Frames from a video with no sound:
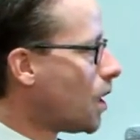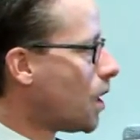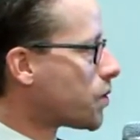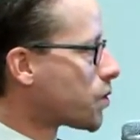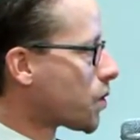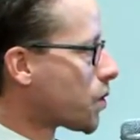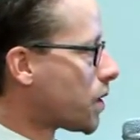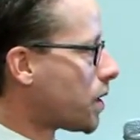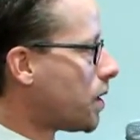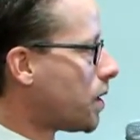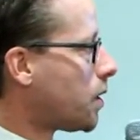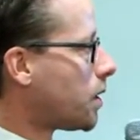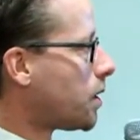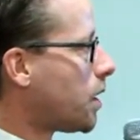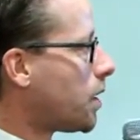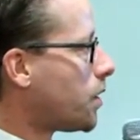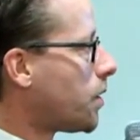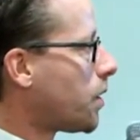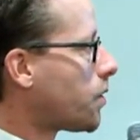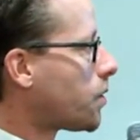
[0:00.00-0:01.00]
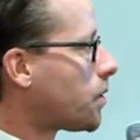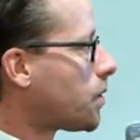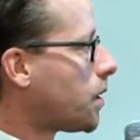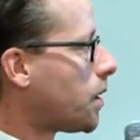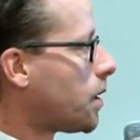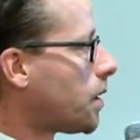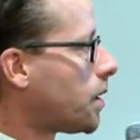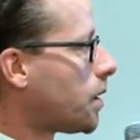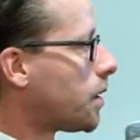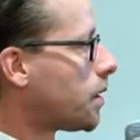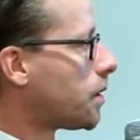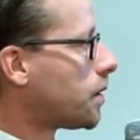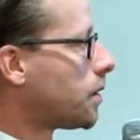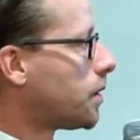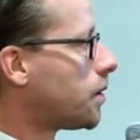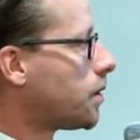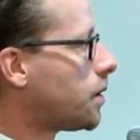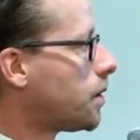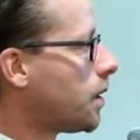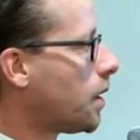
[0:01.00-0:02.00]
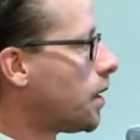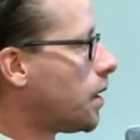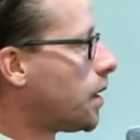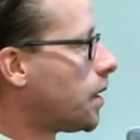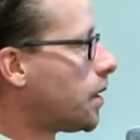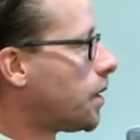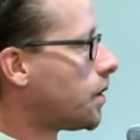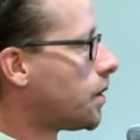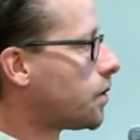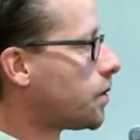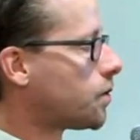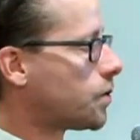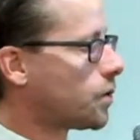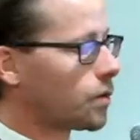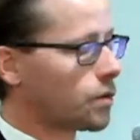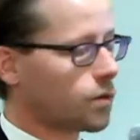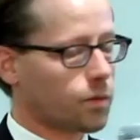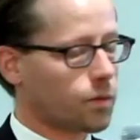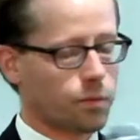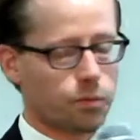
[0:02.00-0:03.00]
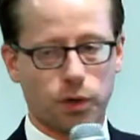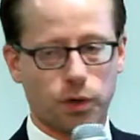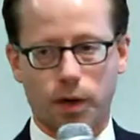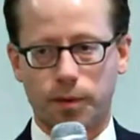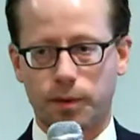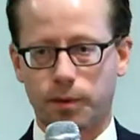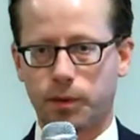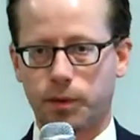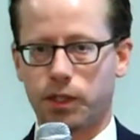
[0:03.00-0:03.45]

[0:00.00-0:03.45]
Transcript: So another problem